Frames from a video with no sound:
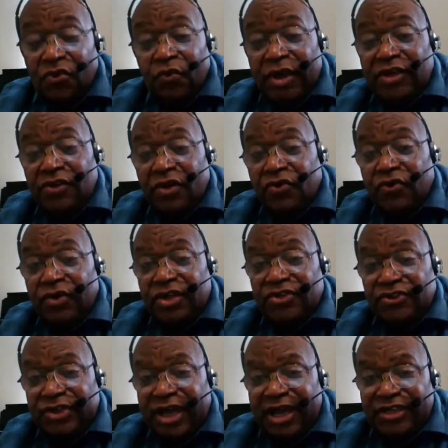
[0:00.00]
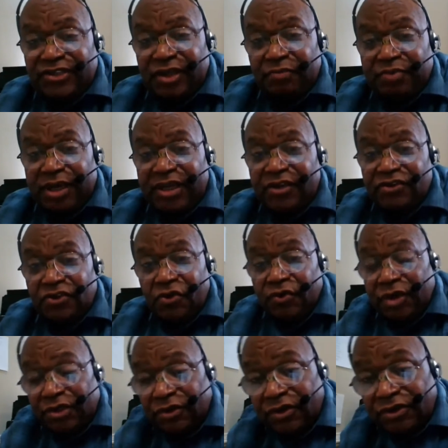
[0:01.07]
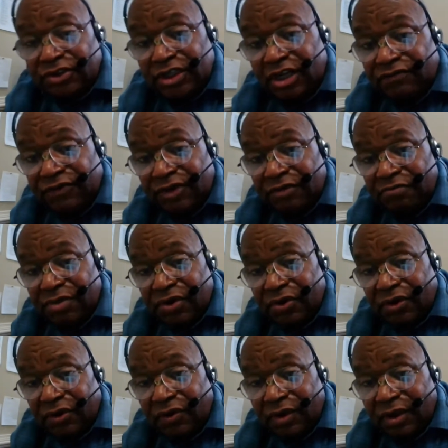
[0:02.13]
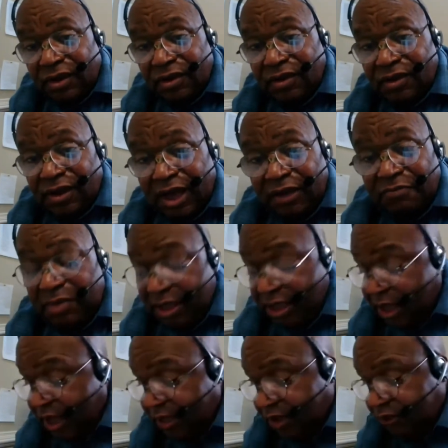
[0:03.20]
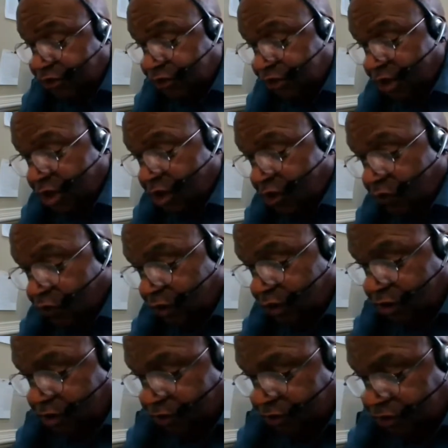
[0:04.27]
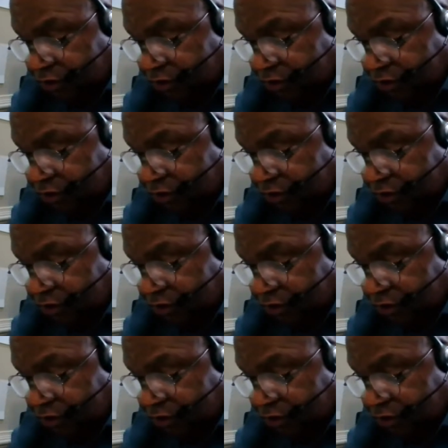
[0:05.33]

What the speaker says: So when you're criticizing, please look at yourself in the mirror and be honest with